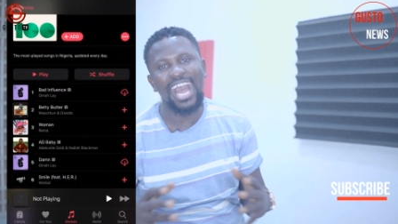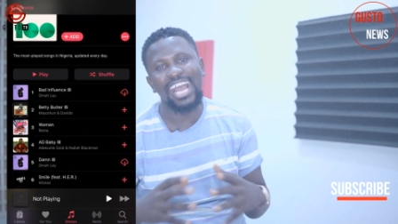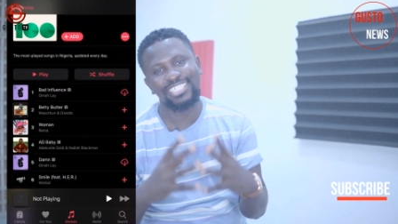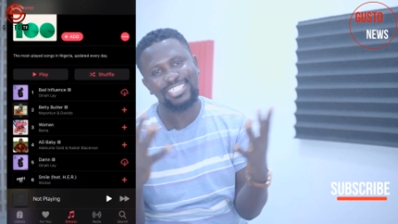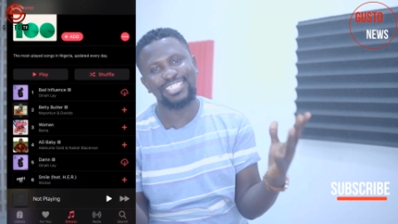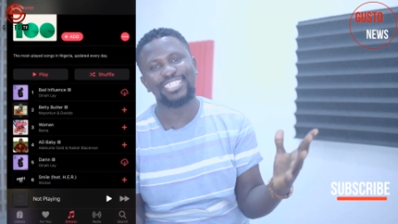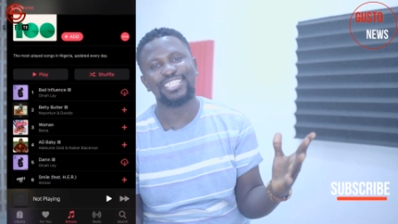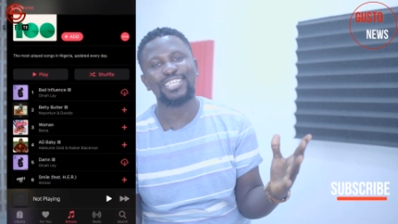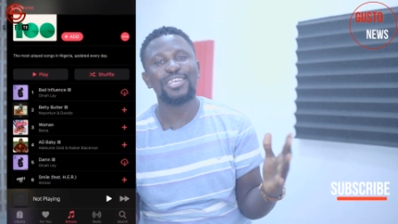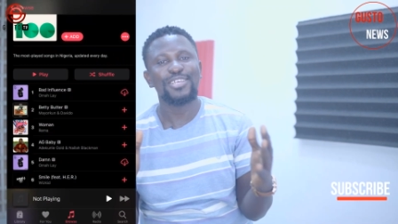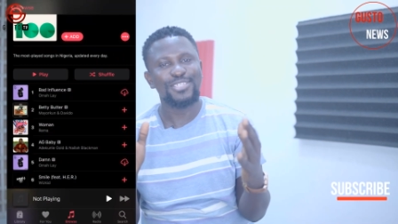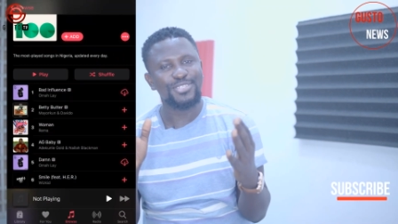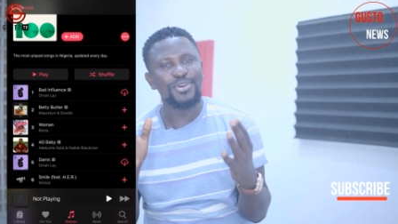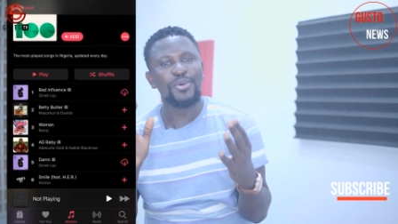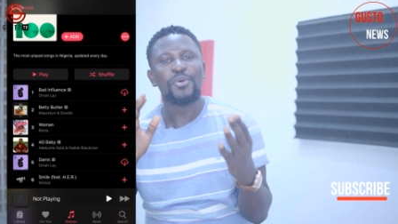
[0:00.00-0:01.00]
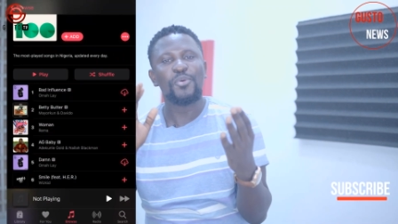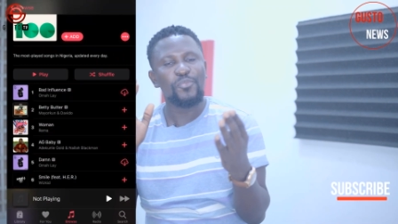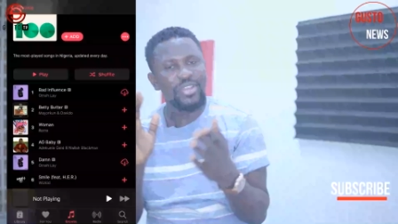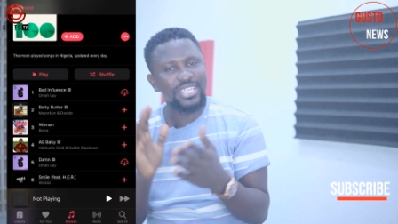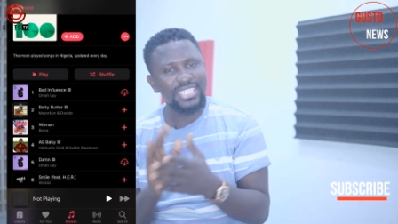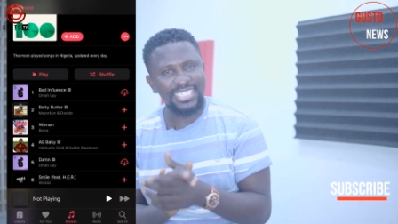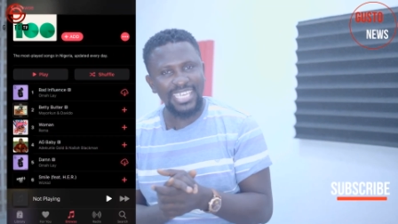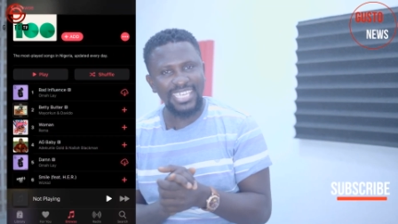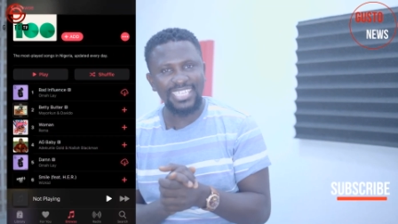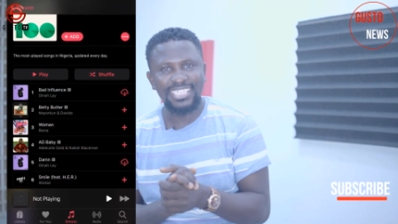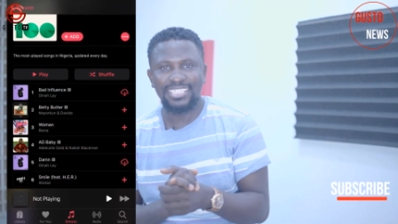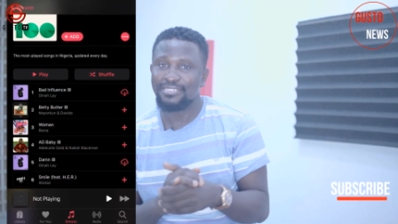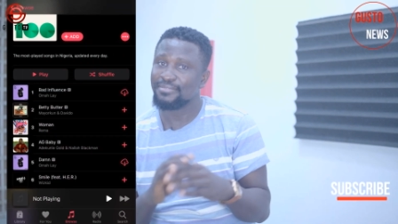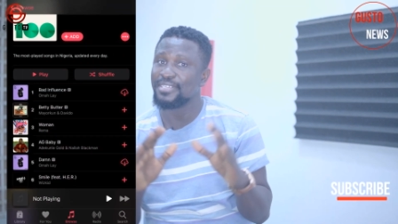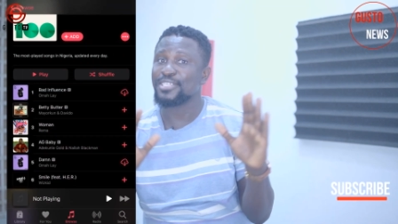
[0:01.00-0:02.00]
actually. So
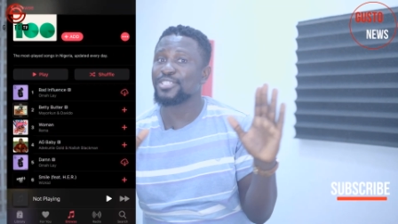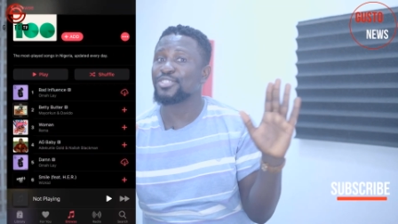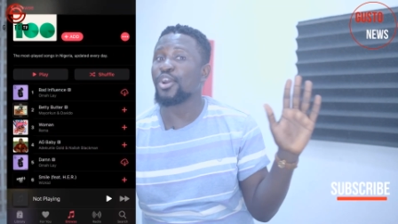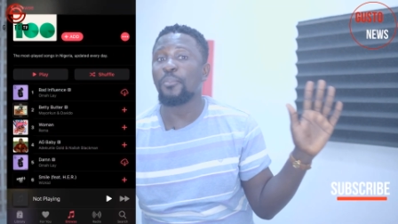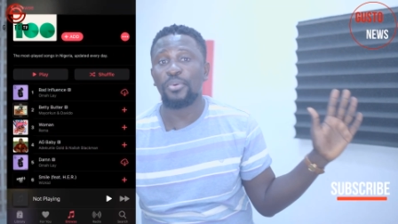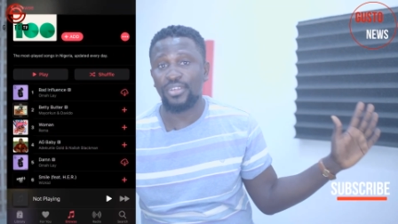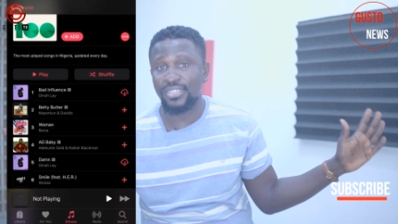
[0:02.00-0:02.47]
Wizkid is not